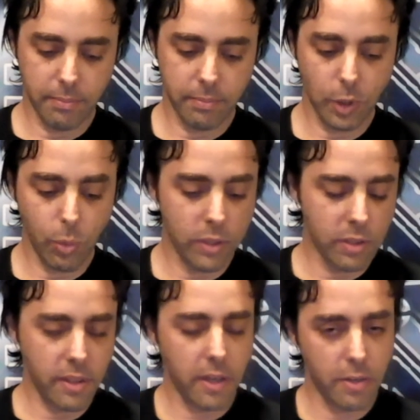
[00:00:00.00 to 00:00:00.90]
what
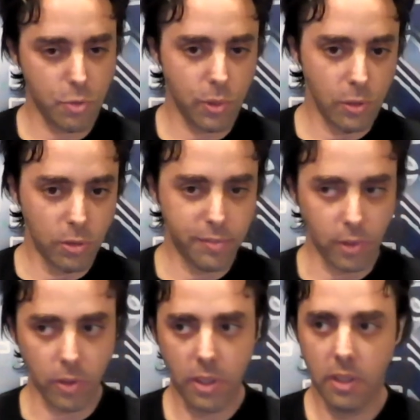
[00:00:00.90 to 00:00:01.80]
attackers we look
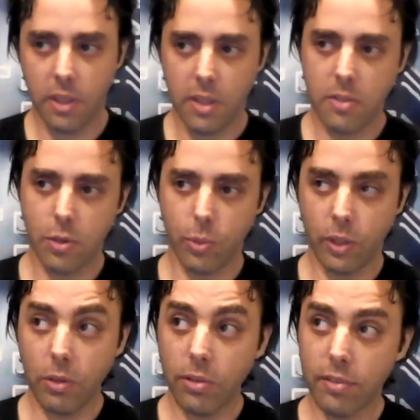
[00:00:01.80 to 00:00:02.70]
for. So we
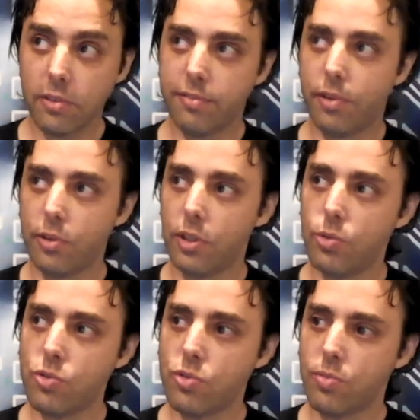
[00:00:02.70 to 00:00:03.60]
look for
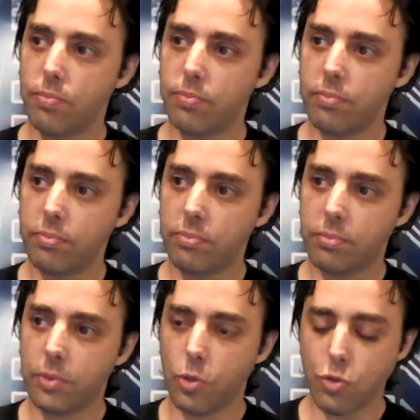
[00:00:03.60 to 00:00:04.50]
those
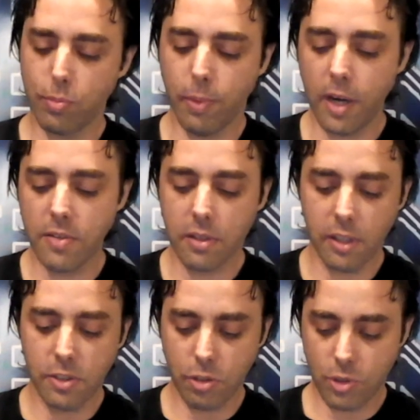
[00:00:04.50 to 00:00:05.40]
bugs that are
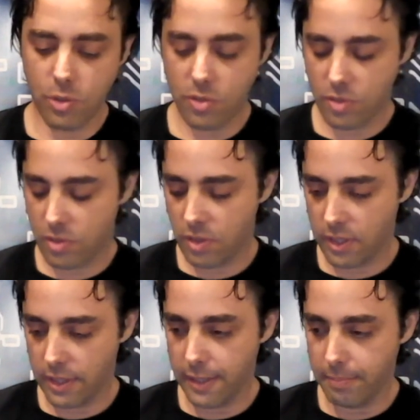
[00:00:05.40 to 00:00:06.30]
introduced,
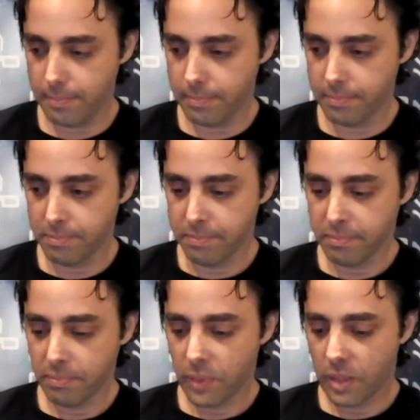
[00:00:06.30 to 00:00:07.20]
and
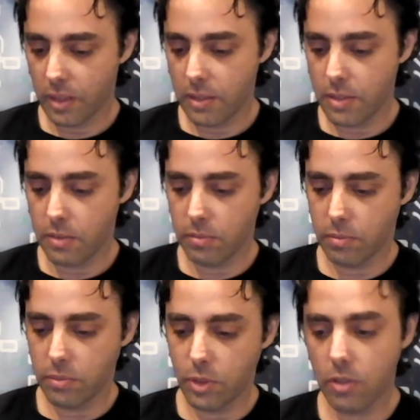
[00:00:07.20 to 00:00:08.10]

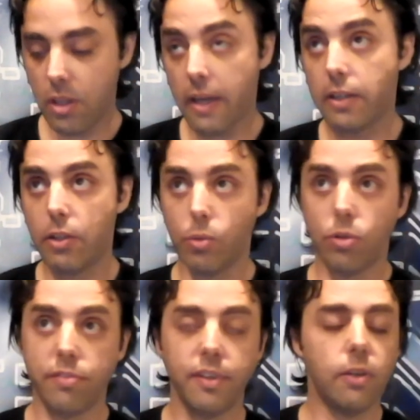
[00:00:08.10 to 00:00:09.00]
not
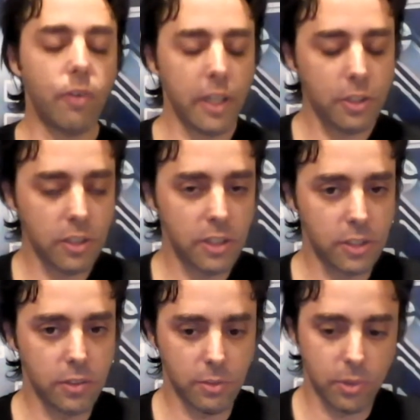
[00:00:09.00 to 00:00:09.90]
configuration
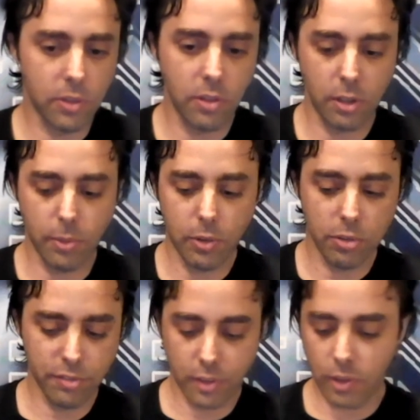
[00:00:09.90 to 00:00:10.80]
issues. We're not talking about
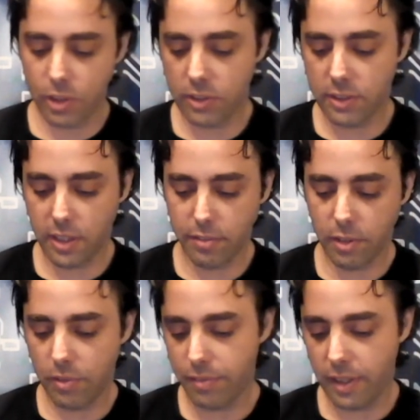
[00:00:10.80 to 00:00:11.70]
configuration stuff.
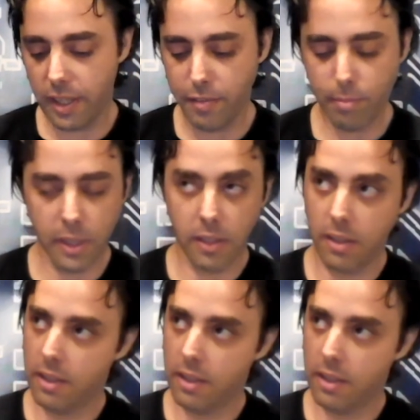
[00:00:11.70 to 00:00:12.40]
If I left my